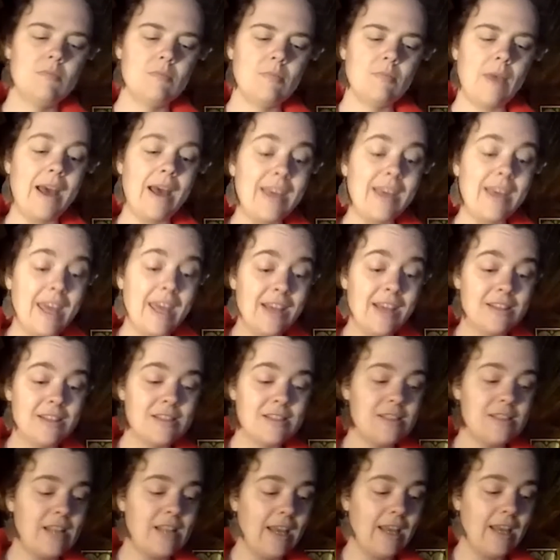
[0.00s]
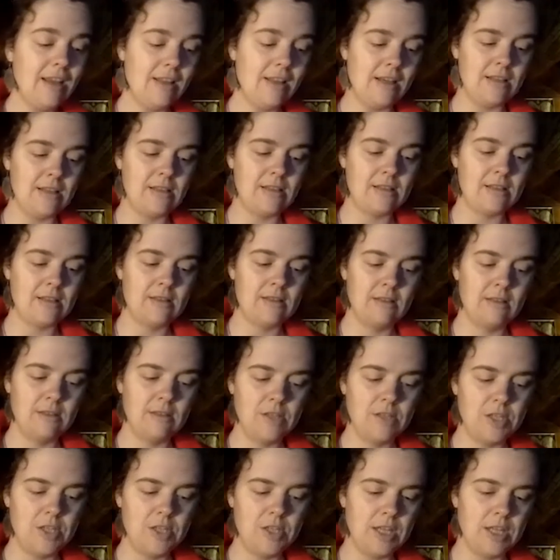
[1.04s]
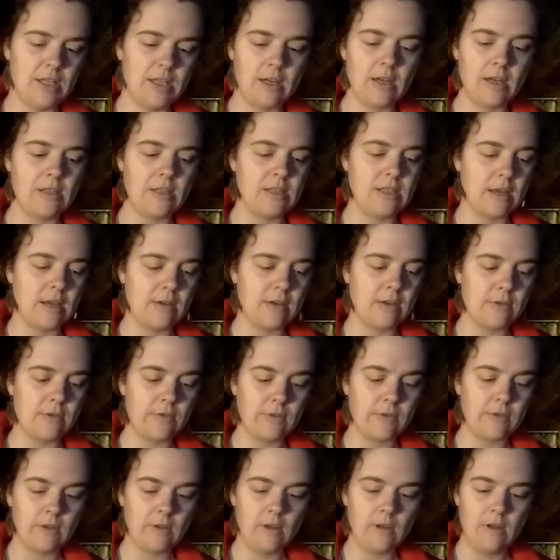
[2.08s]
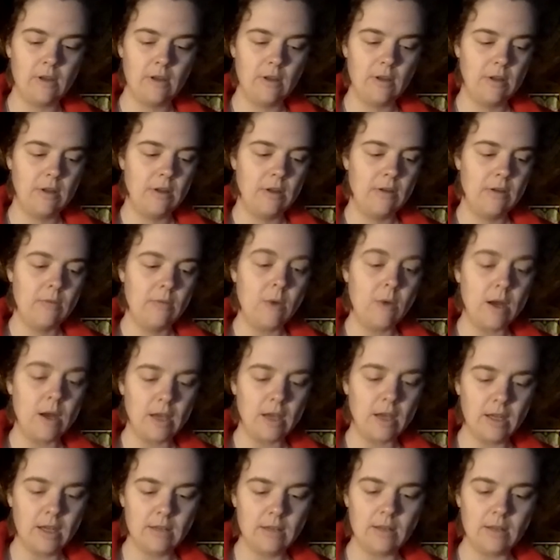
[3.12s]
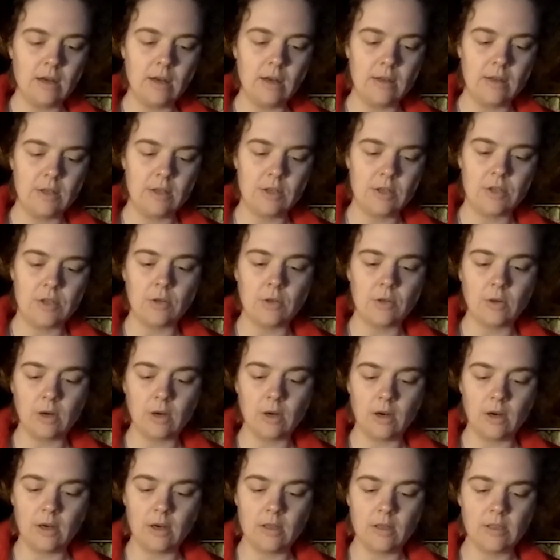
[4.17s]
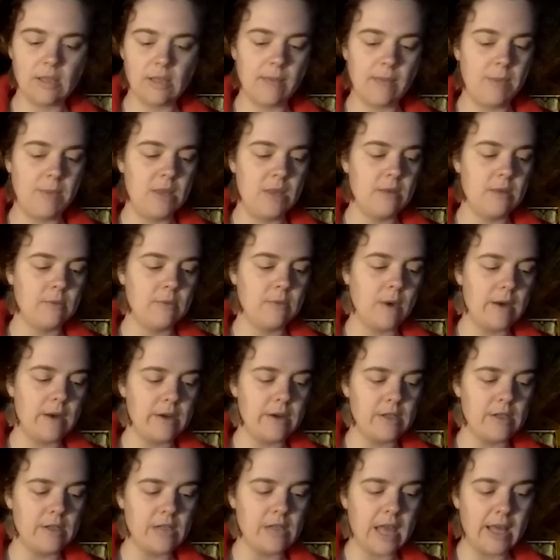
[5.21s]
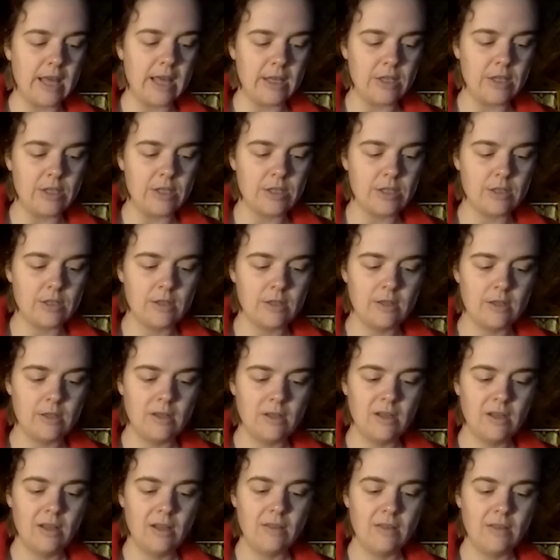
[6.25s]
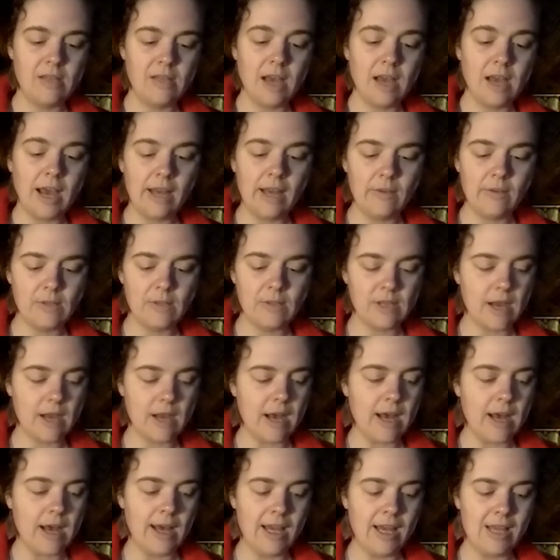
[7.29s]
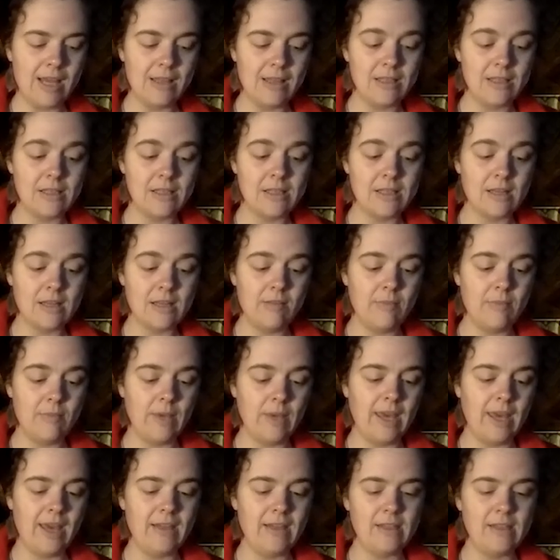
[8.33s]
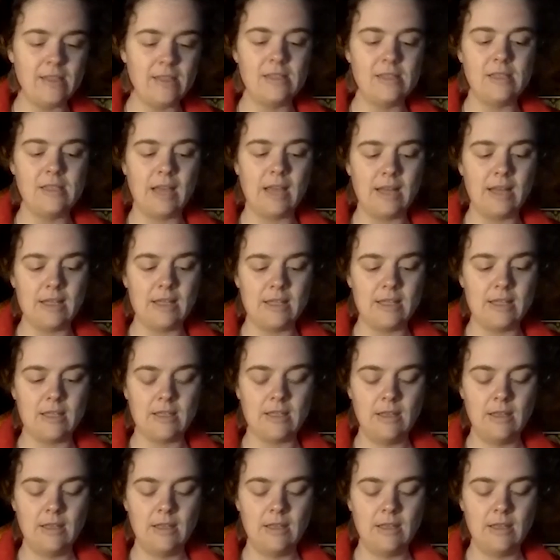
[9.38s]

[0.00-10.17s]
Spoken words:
I can't stand this, she said to herself, walking along the shore, skimming the water's edge. The tide was high and the sun began to set.